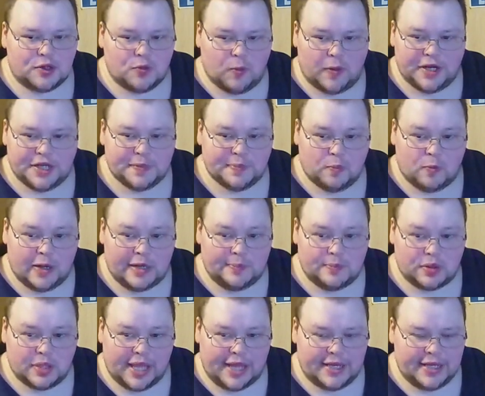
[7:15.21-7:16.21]
When is when
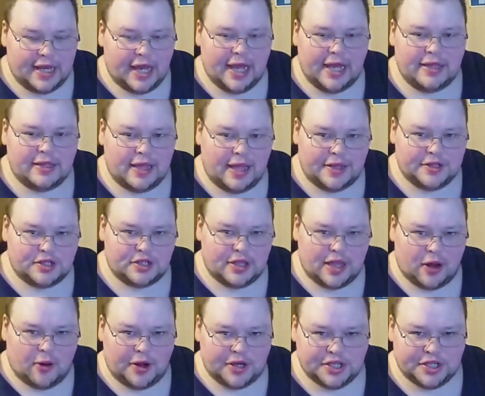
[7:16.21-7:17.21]
Plan nine? The answer to
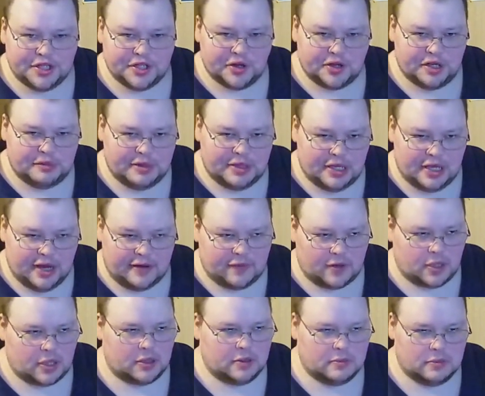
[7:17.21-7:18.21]
that question is going to be
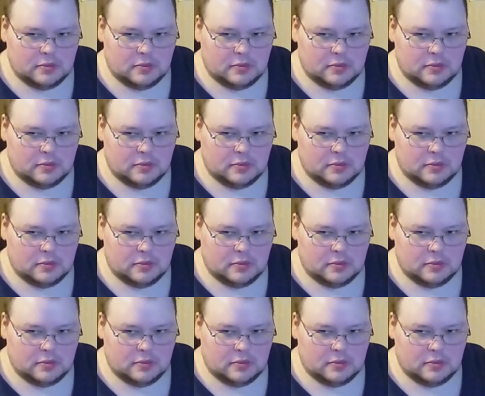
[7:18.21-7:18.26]
never.